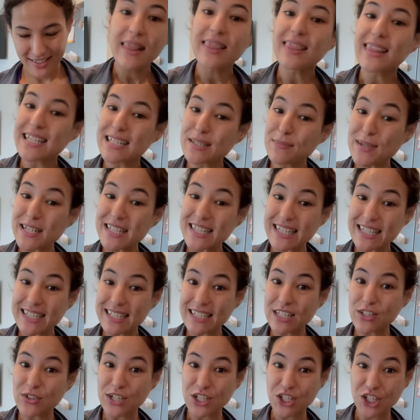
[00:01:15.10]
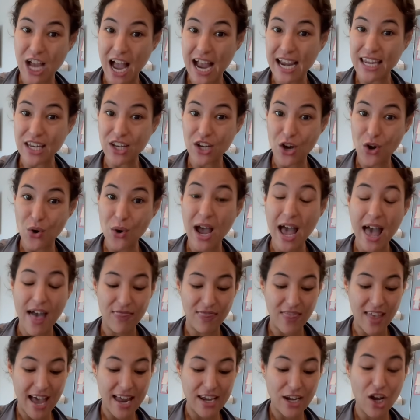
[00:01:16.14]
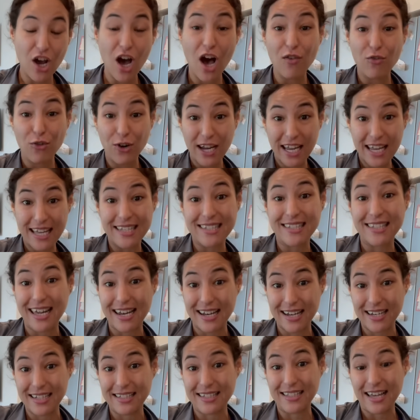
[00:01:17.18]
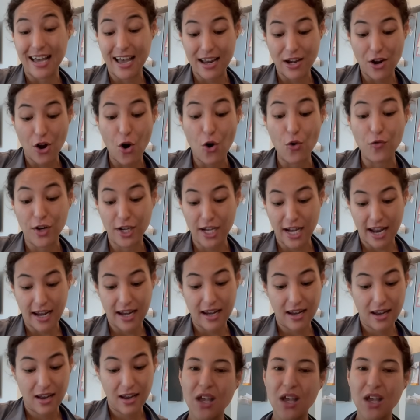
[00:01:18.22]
Let's mix this into a shaggy dough and then cover it and set it aside overnight.